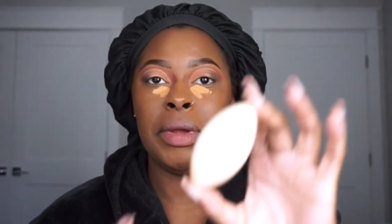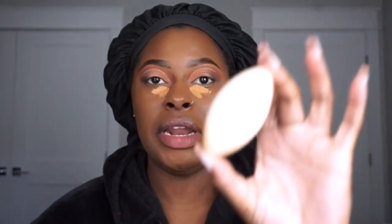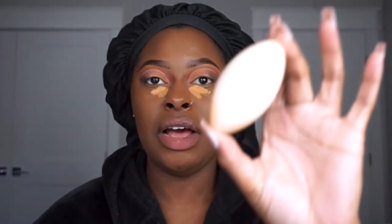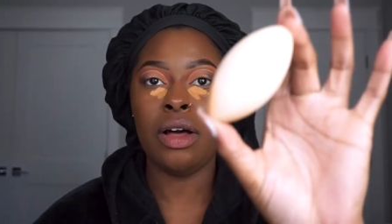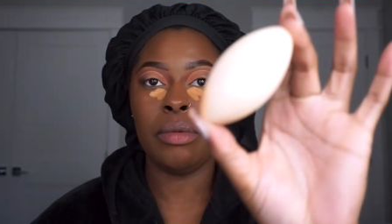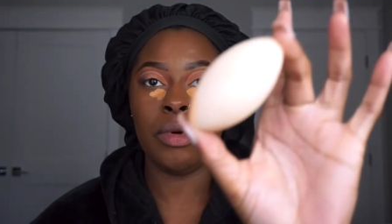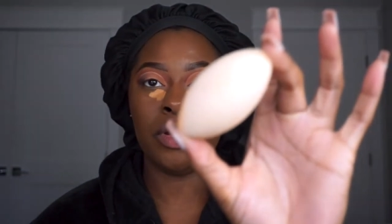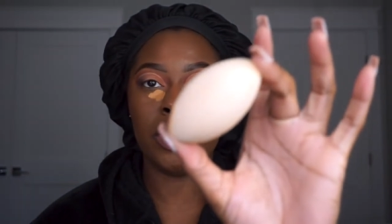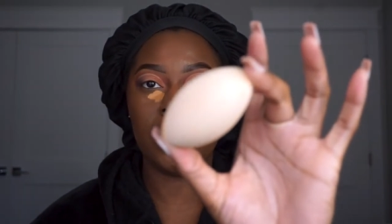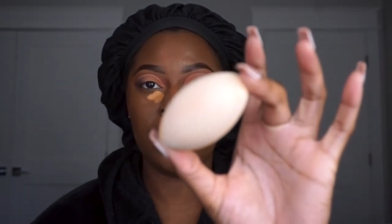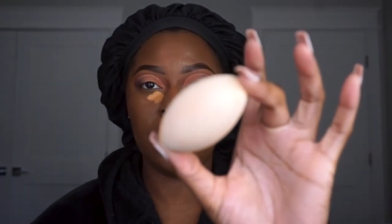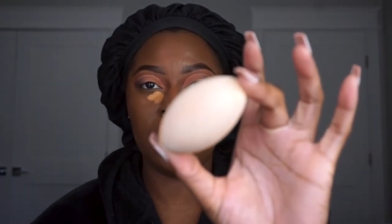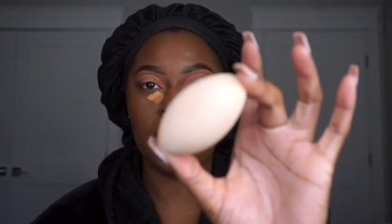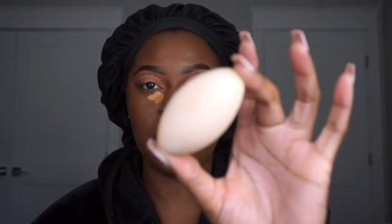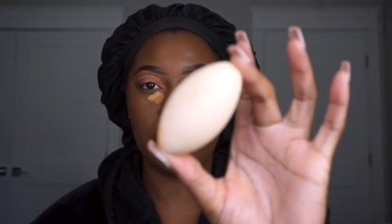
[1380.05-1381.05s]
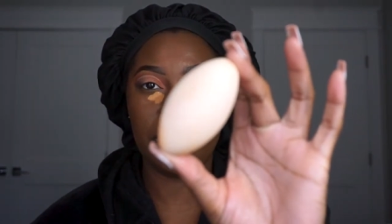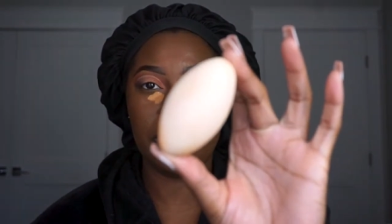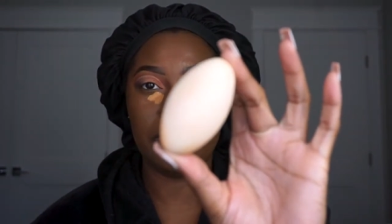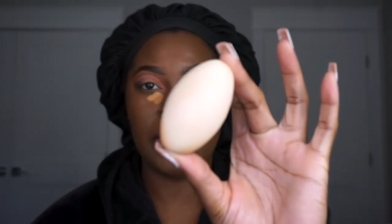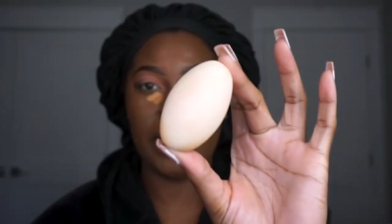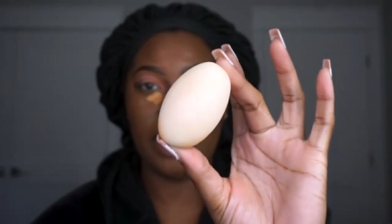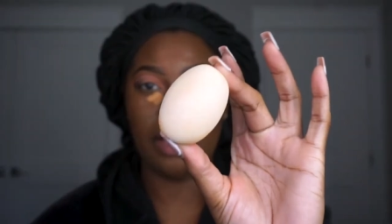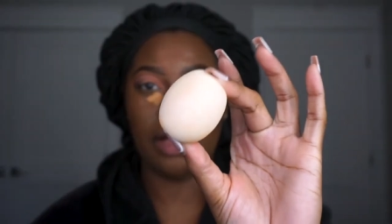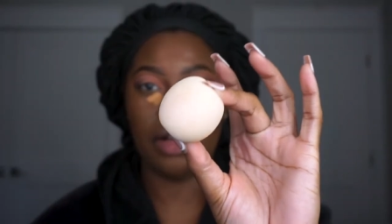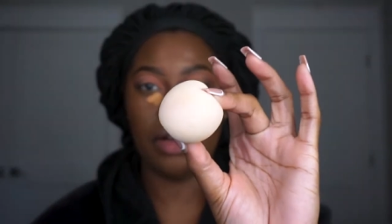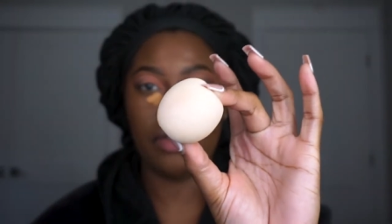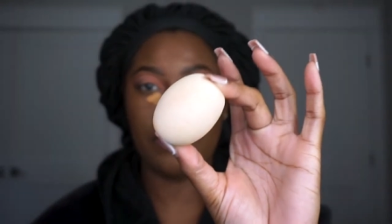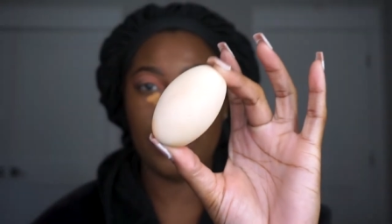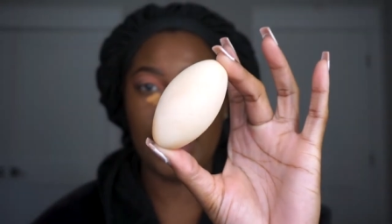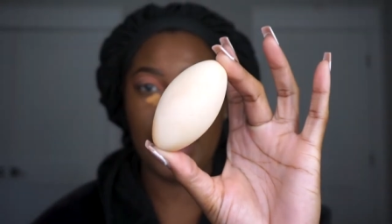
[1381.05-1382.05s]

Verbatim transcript: But now I'm gonna go in with my e.l.f.